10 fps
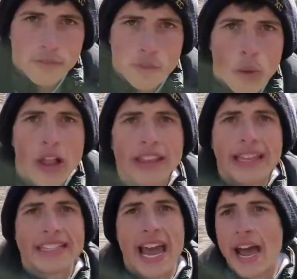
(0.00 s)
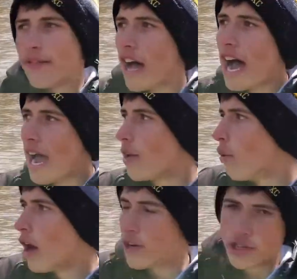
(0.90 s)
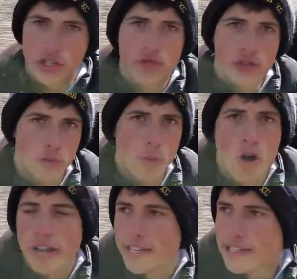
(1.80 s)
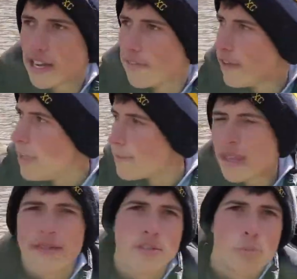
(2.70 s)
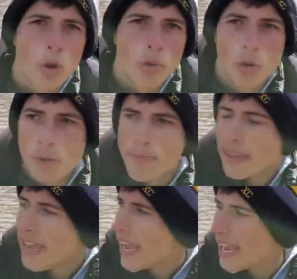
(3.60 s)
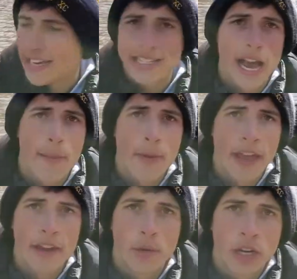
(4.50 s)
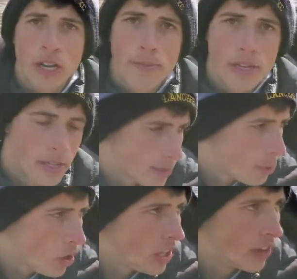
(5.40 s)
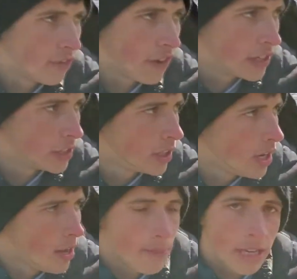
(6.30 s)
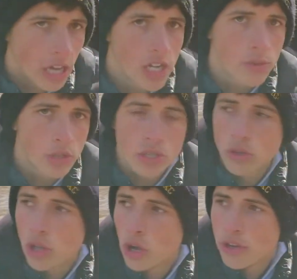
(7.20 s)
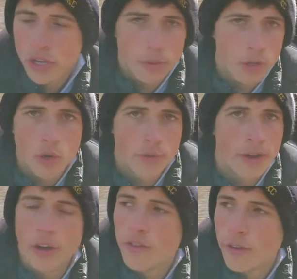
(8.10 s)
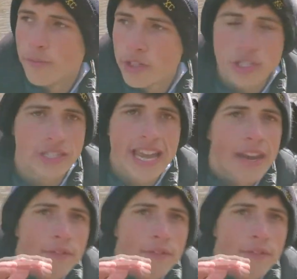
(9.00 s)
The walleye like to have the high waters just for spawning and stuff. Gives them more room. And on top of that, we're gonna be spooking the fish because we're so low. You know, we're going right over them versus 10